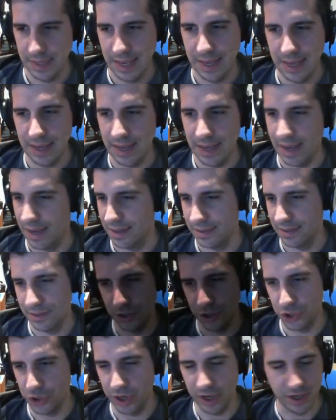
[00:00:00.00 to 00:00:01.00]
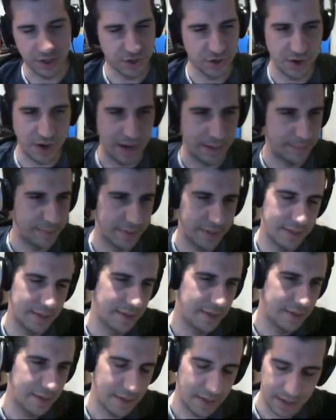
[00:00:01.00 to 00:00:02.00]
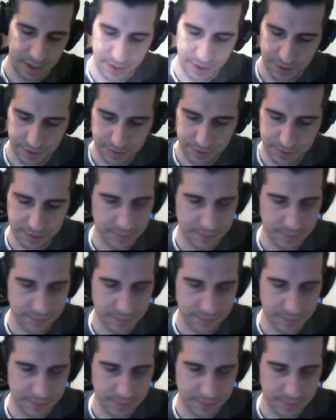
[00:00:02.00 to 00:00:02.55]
Yeah, std string is crap. I know.